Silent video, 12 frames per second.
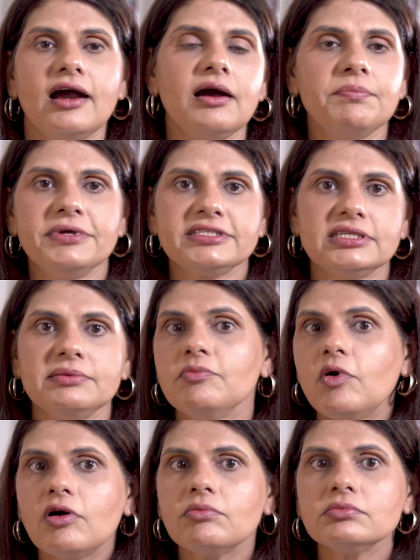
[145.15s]
A busy
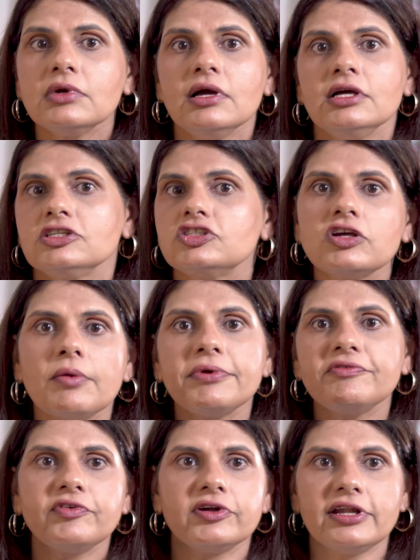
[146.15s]
mom
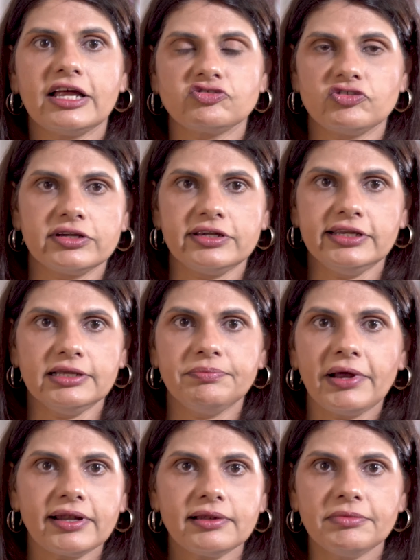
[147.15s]
shopping for a natural cleaning
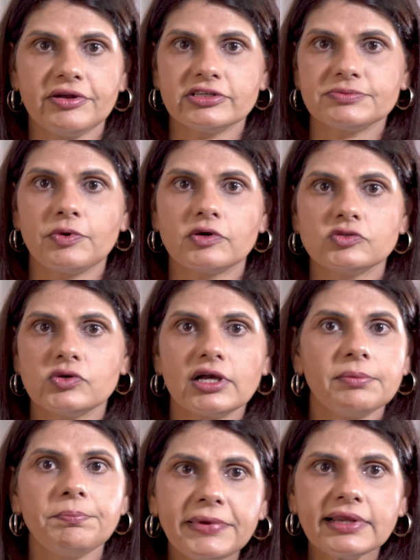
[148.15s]
bundle may respond to a
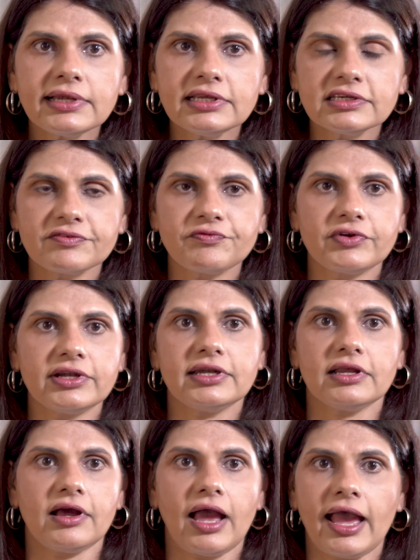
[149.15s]
completely
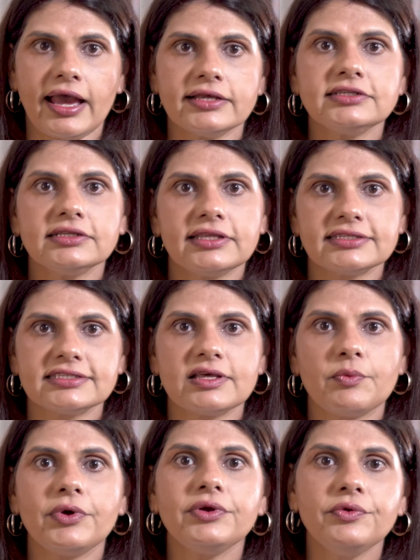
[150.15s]
different ad than
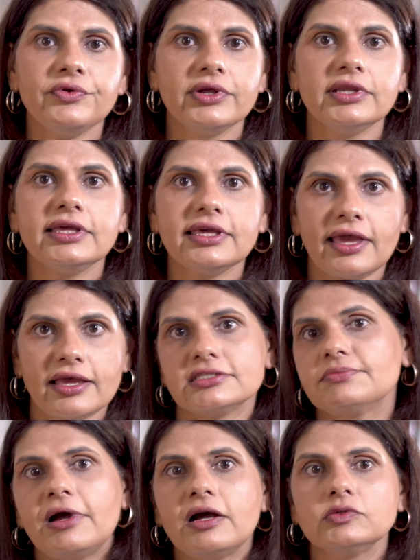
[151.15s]
someone who really cares
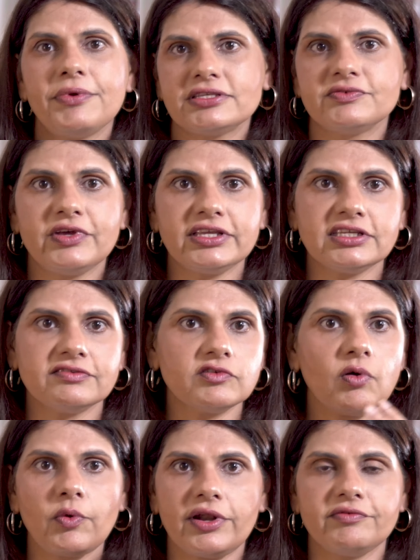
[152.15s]
about preservatives
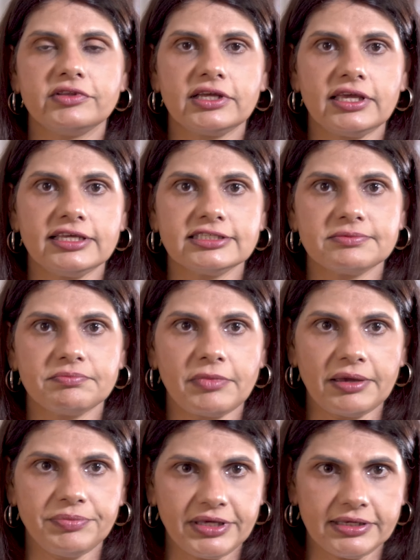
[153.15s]
or whatever the case
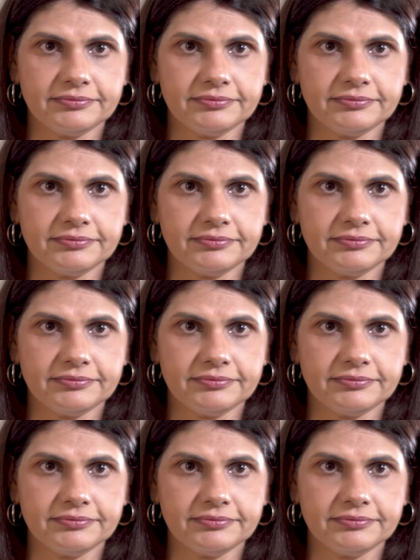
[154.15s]
might be.